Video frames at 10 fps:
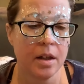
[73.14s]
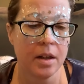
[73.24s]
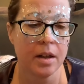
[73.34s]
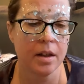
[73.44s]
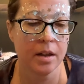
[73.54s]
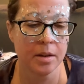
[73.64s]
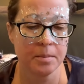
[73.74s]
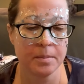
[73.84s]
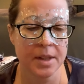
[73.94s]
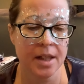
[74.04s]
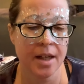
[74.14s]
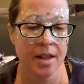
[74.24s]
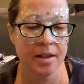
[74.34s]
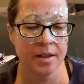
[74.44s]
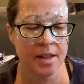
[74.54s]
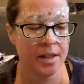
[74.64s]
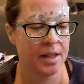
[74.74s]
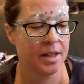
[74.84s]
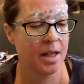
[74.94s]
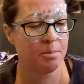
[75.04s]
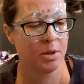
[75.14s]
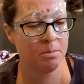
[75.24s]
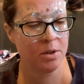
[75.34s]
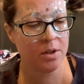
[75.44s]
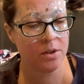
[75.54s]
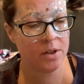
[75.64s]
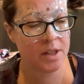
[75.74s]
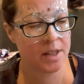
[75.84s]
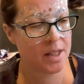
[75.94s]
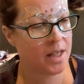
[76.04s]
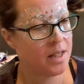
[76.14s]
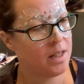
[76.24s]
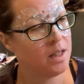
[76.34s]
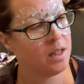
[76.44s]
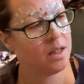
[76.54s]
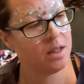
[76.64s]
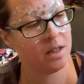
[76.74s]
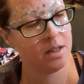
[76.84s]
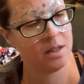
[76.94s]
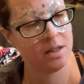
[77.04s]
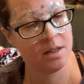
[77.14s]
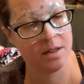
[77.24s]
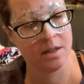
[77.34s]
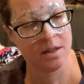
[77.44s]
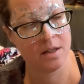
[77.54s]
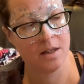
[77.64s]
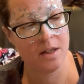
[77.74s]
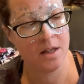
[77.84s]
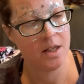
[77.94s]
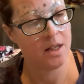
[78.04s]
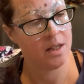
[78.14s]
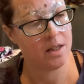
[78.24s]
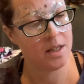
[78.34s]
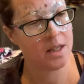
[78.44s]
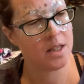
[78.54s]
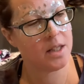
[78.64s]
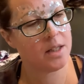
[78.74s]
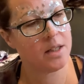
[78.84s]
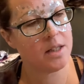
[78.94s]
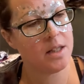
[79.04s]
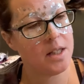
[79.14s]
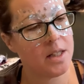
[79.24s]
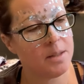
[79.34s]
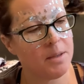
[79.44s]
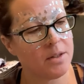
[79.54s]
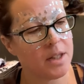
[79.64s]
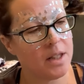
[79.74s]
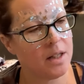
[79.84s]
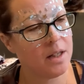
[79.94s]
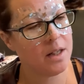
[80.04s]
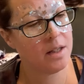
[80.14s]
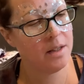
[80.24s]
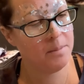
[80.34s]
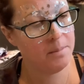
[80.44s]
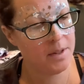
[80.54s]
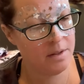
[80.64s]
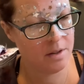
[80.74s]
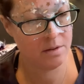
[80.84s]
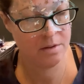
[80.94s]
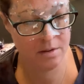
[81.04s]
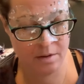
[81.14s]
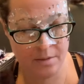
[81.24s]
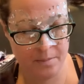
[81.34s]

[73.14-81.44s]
Says it's got promo codes inside. I think the heat's about to click on. Yep, there it goes.